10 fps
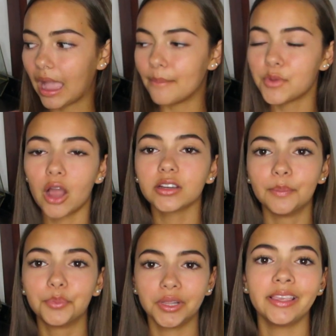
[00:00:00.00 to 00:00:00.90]
I'm not
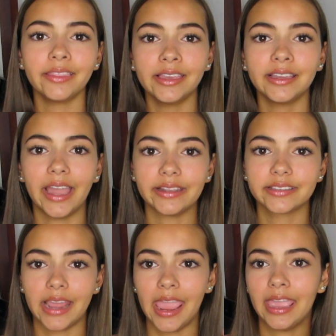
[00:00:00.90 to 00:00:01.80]
completely
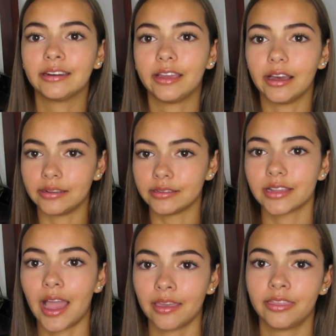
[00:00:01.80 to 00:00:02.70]
against
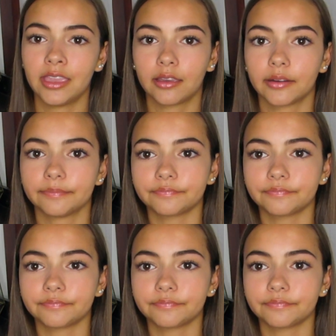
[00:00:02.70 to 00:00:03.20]
handguns. I think,